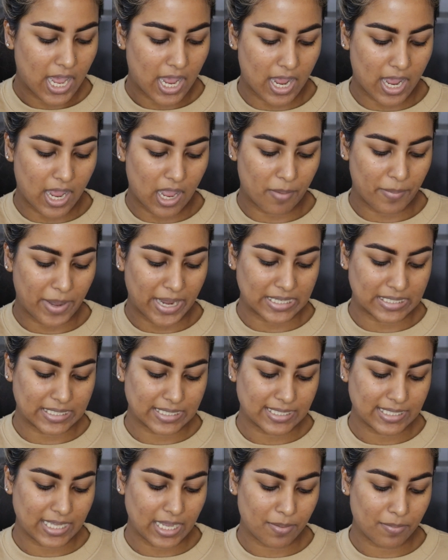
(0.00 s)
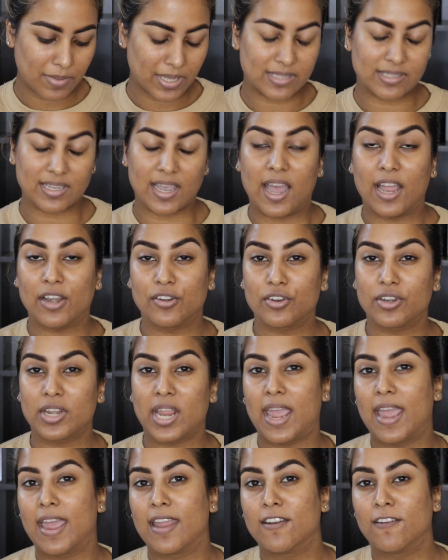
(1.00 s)
At Dis-Chem, it's
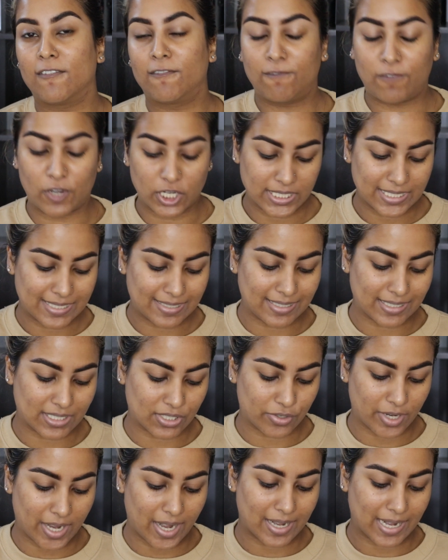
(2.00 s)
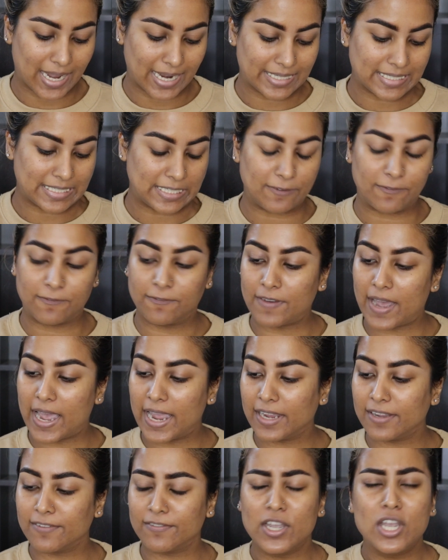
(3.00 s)
146 Rand
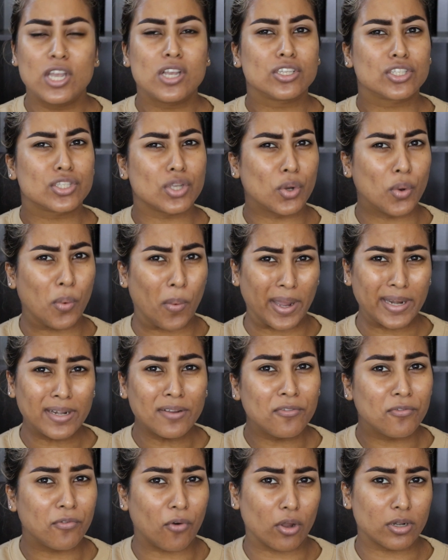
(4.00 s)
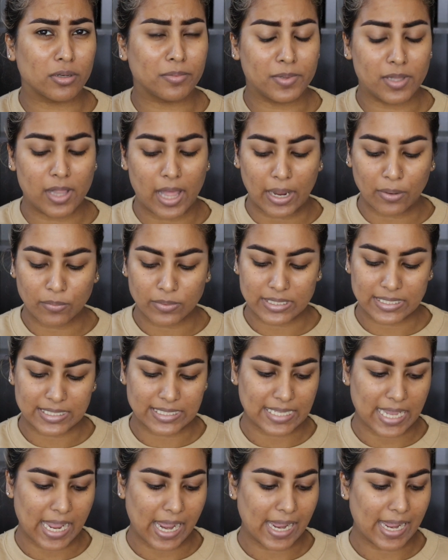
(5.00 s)
95. So quite affordable, I would
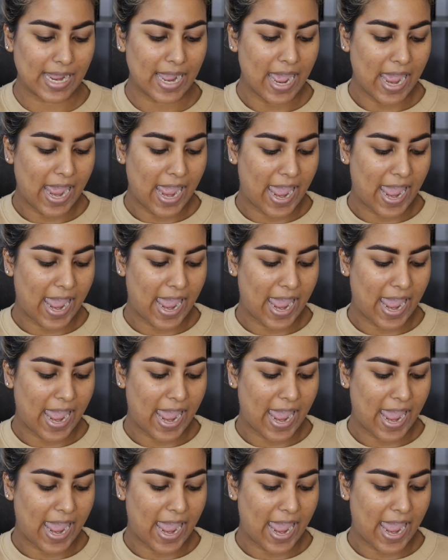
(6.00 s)
say.